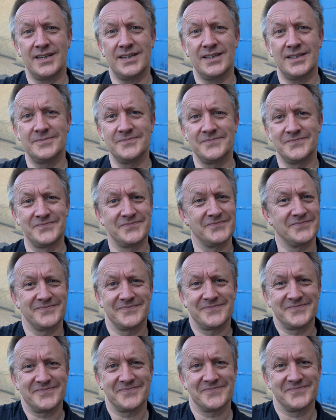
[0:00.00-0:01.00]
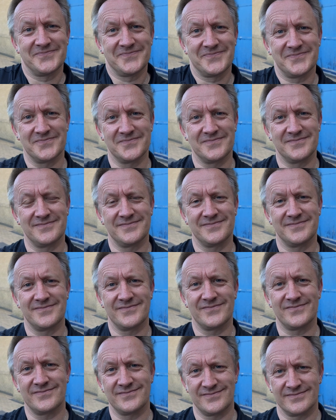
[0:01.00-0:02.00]
I mean, really, you know, when you think of all the
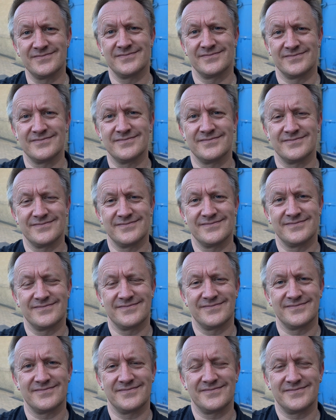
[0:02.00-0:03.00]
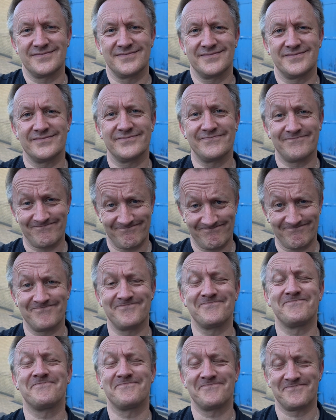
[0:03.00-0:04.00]
murderers and everybody else
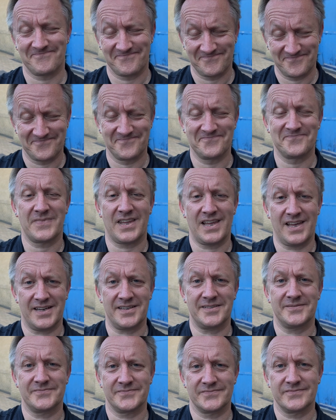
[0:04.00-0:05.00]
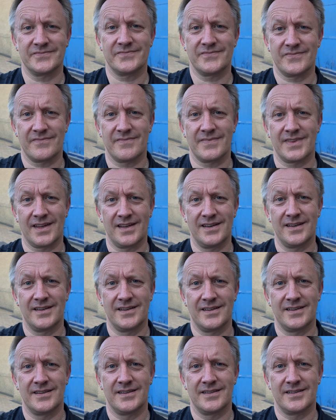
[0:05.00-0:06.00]
who've been in there for get out
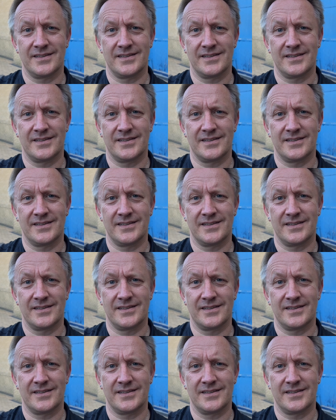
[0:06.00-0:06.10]
quicker,